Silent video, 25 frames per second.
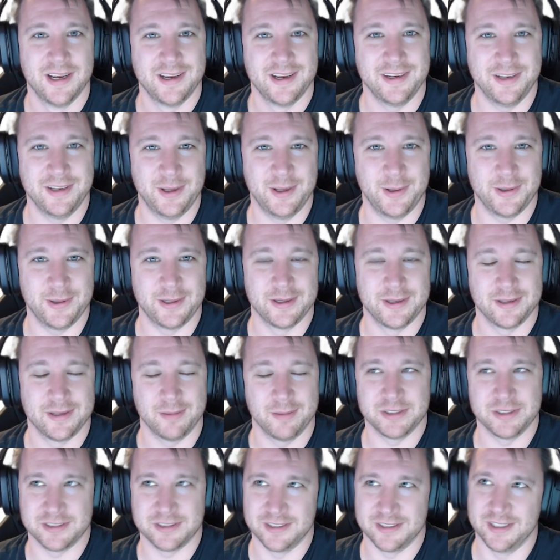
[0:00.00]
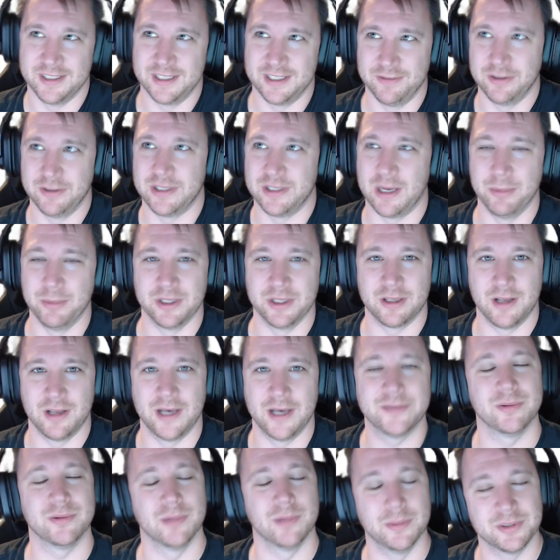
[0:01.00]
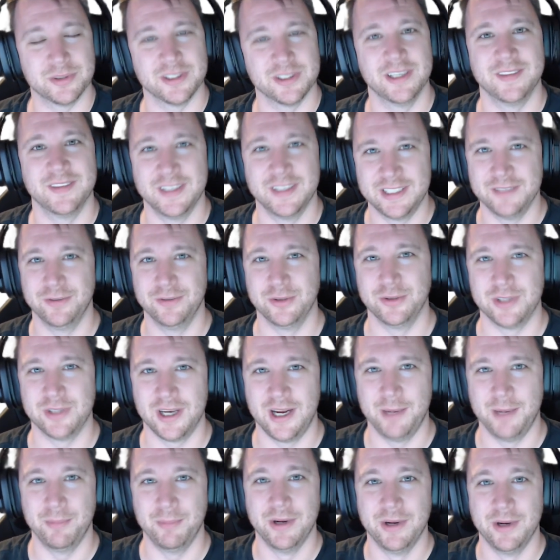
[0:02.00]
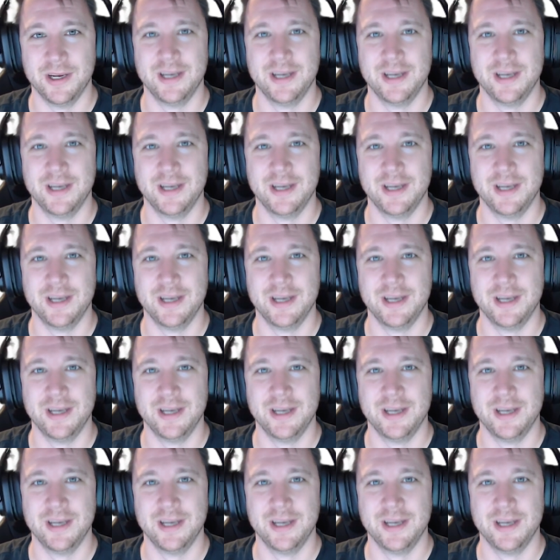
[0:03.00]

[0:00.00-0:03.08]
I'm not saying they give you time in the classroom. I'm saying they give you time